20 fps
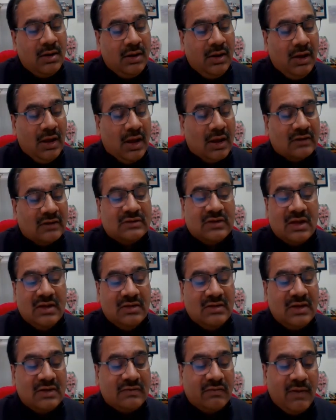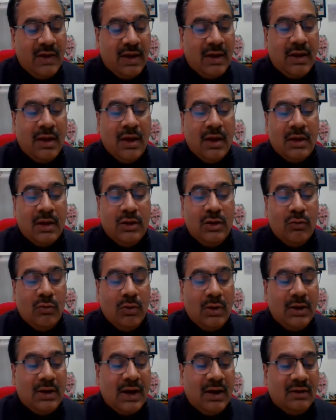dx. So in this way, you
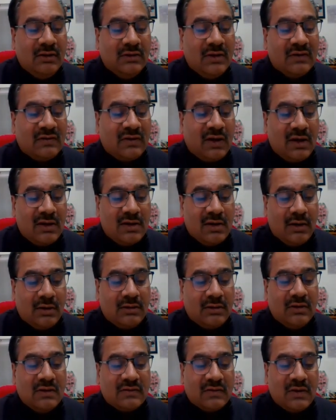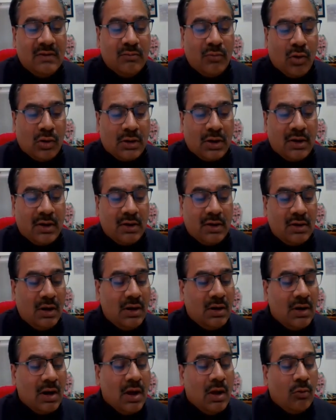will get this result. This is important
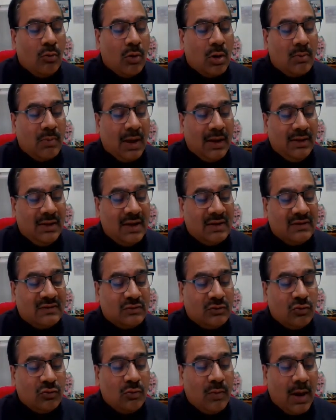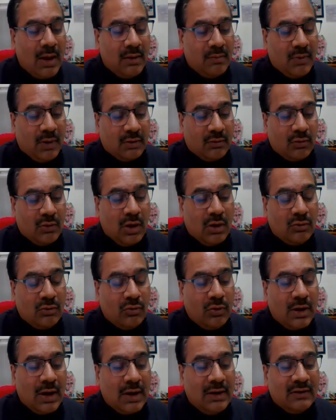result: 1 by h, 2 by factorial
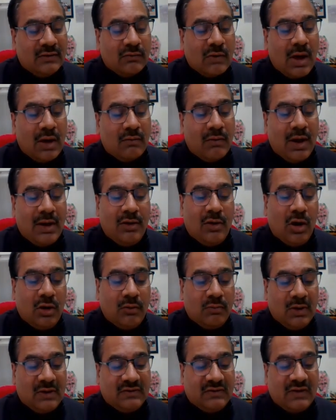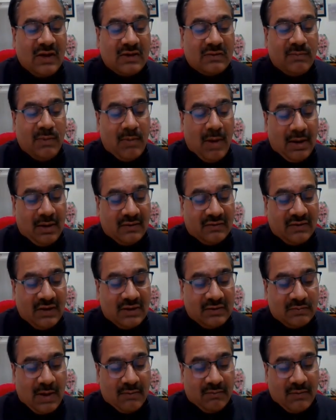2 del square y naught plus 6p minus
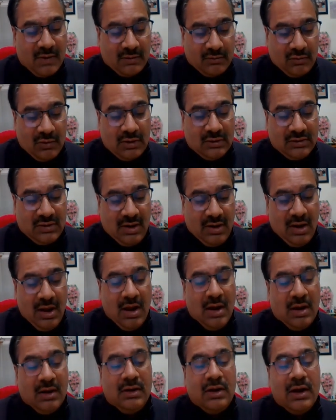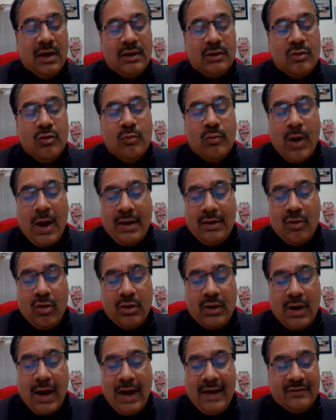6 by factorial 3 del cube y
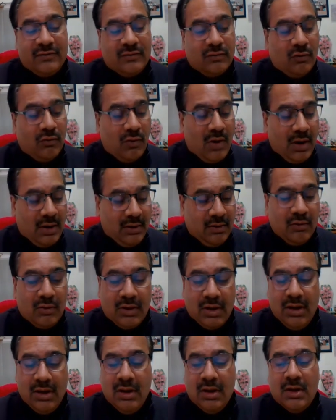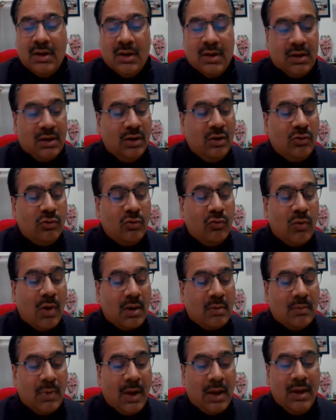naught, and so on. Okay, into
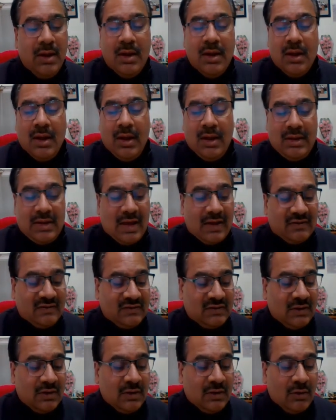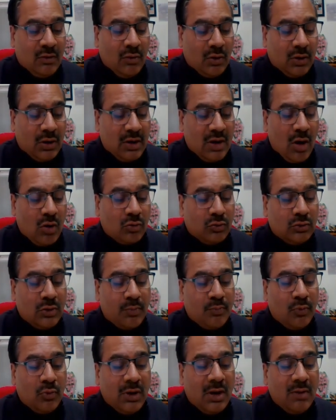1 by h. Okay, now the
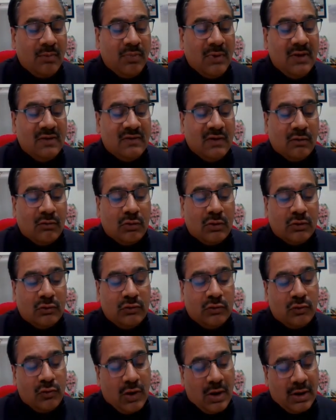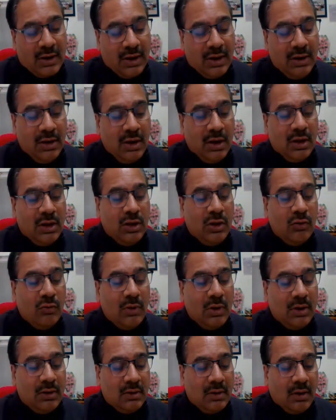putting p is equal to 0 again, you
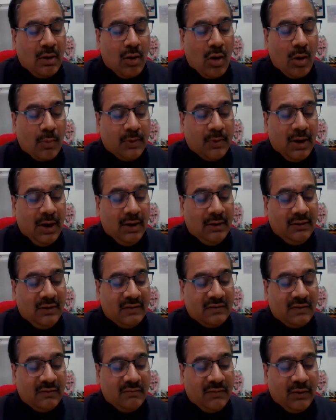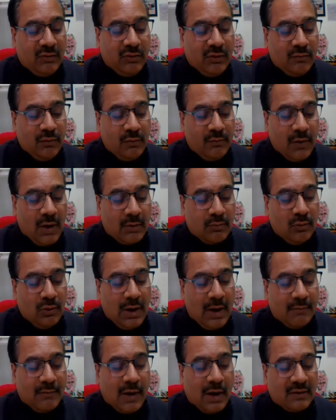will obtain this beautiful
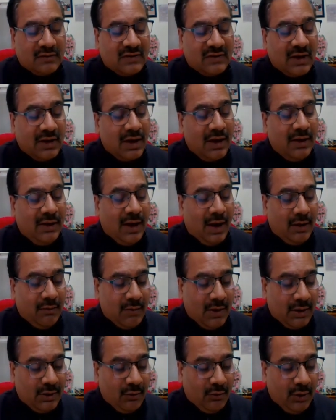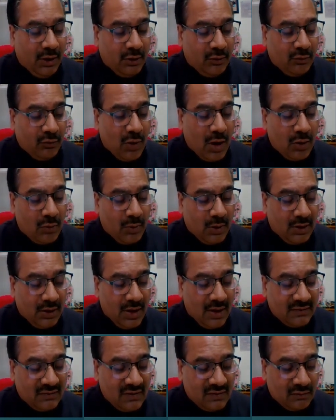formula for second derivative d2y over
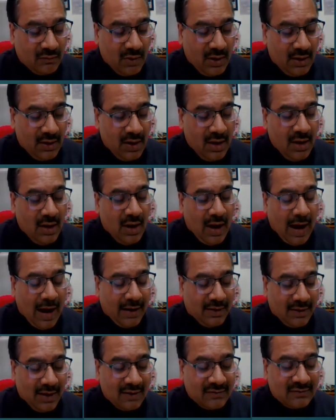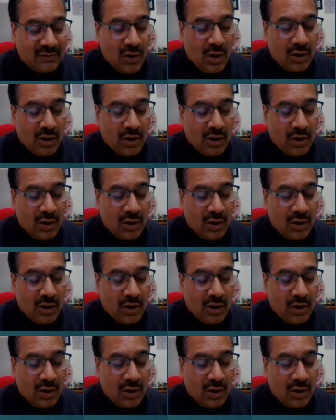dx square at x